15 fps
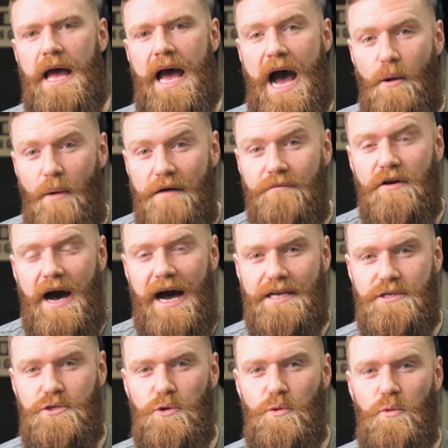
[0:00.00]
However, I
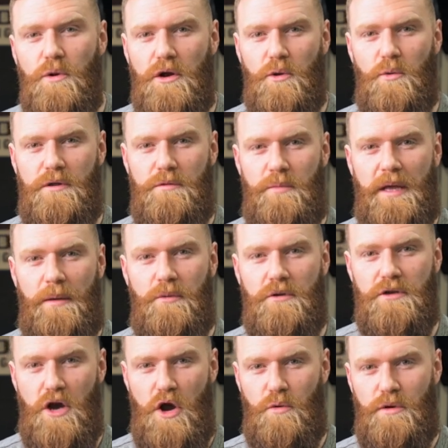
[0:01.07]
do work with
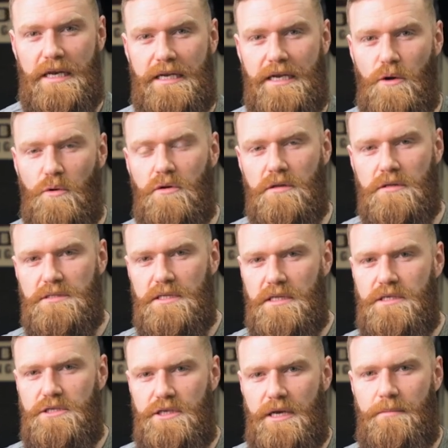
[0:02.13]
people not only local to
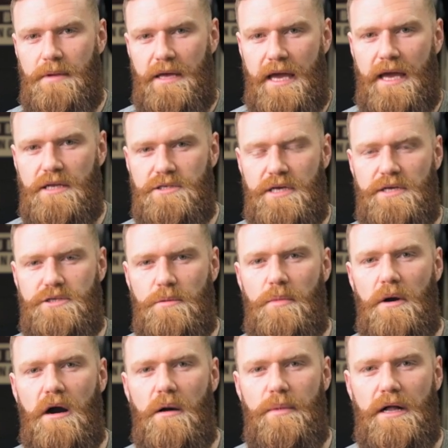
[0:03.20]
the gym here at Cheshire
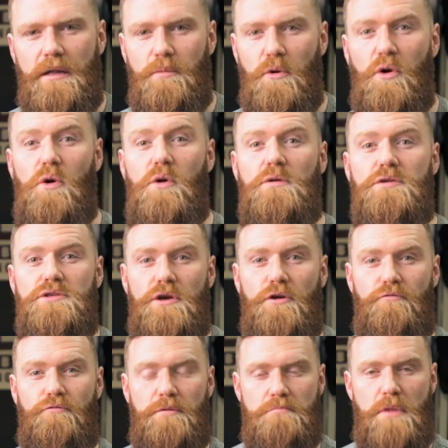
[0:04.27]
Barbell, but
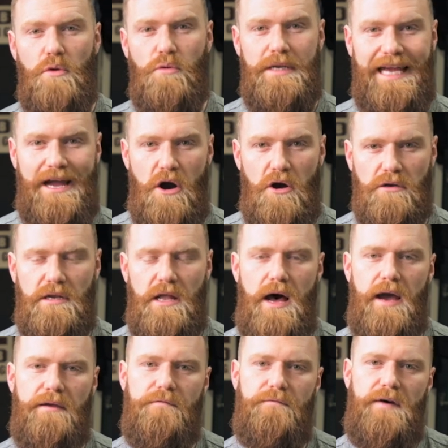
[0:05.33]
also remotely
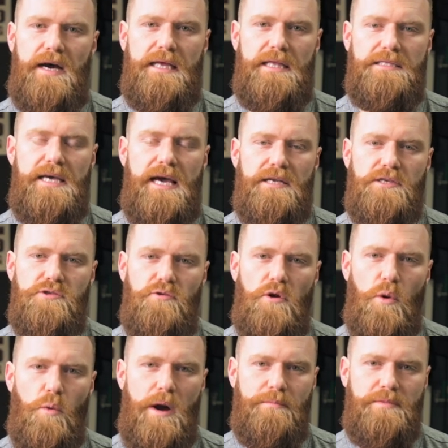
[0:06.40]
online via the Tennis
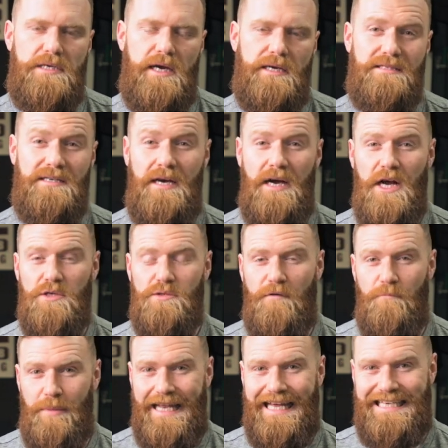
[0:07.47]
Strong website. So
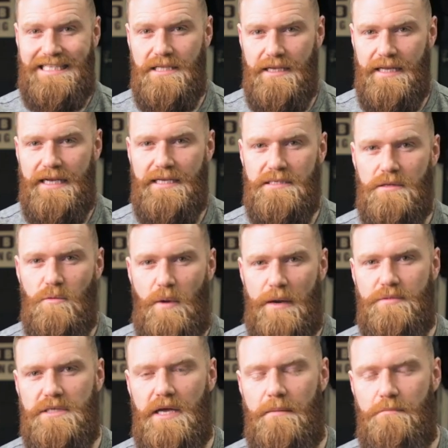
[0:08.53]
I've placed the link to the
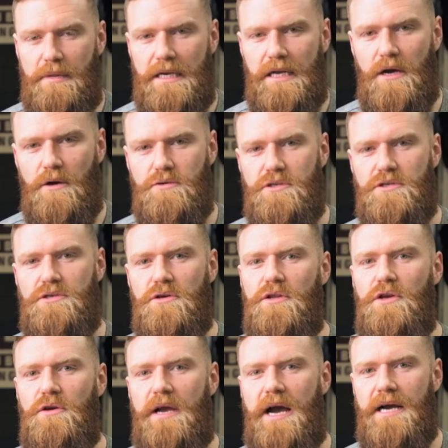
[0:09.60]
website below just so
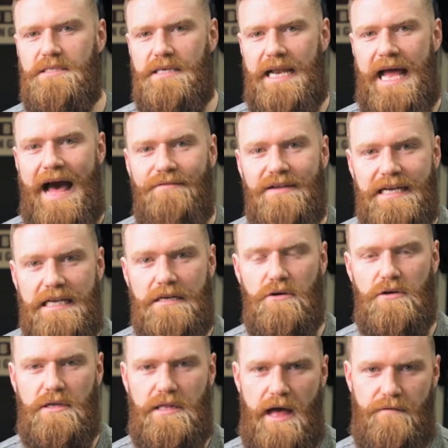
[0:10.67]
that you guys can have a little
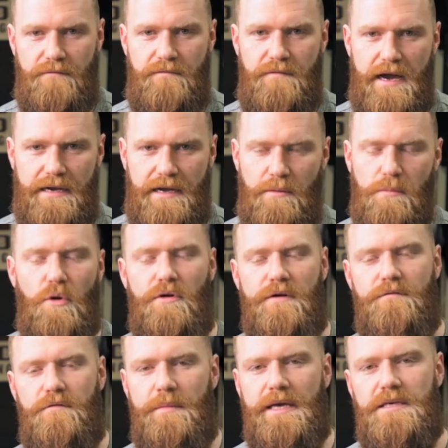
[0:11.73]
look at that and find out more
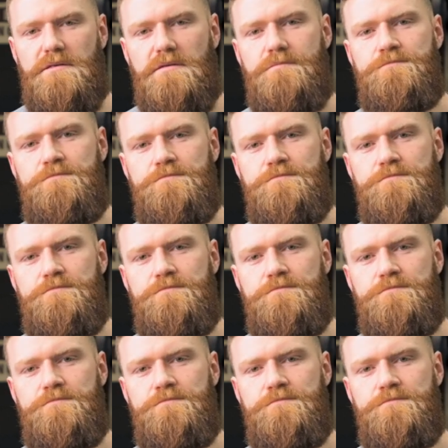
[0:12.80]
information.